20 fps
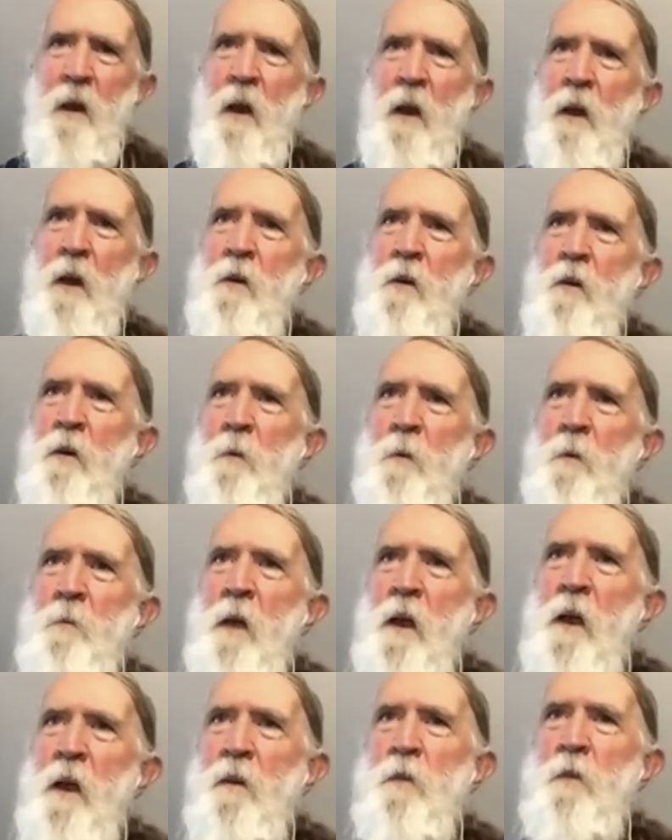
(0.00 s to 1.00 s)
And
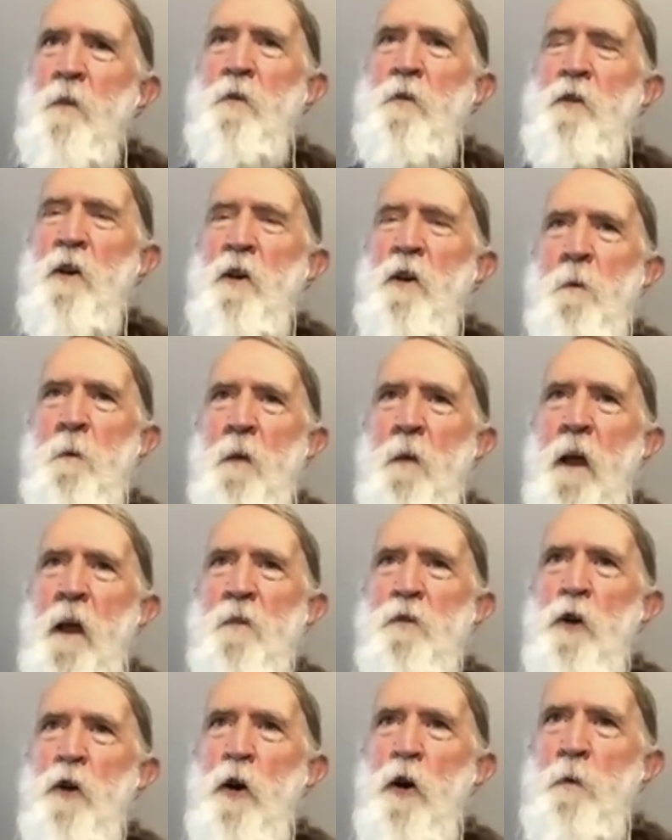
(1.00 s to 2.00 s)
this was just
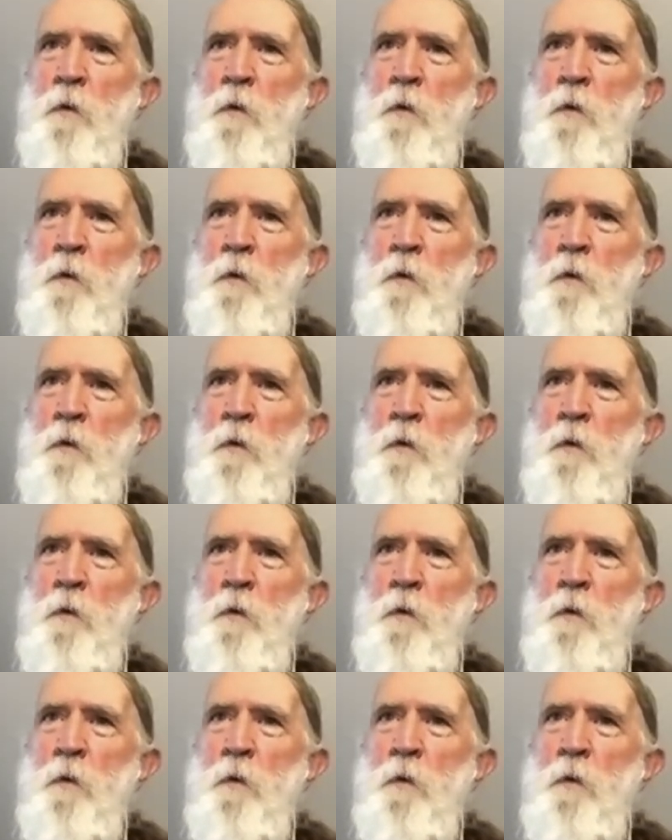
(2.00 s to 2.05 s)
as